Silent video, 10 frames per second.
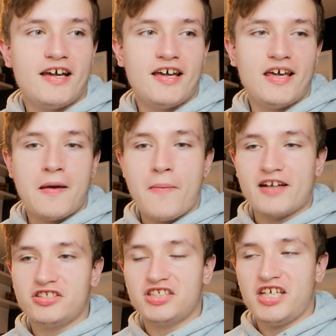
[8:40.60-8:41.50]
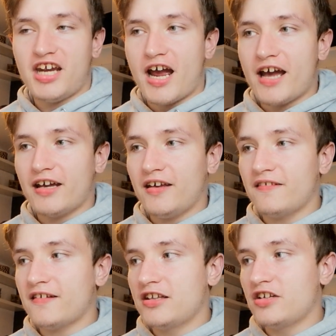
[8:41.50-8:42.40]
Um, I shall see you
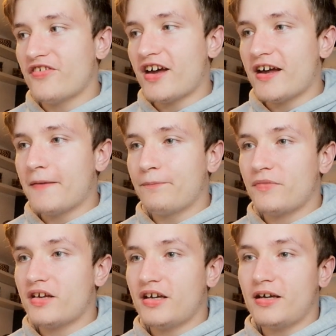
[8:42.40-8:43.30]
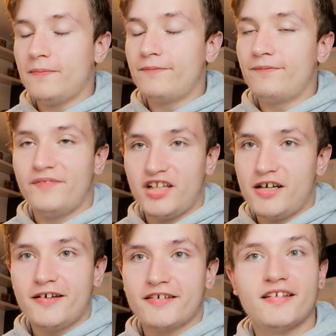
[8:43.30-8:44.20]
guys in another um,
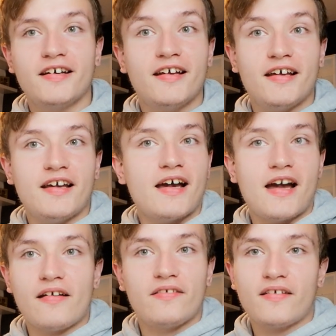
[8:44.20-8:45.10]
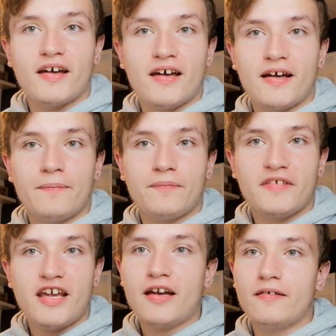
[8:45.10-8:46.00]
vlog, and um,
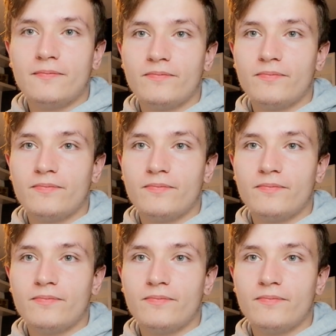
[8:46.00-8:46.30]
yeah,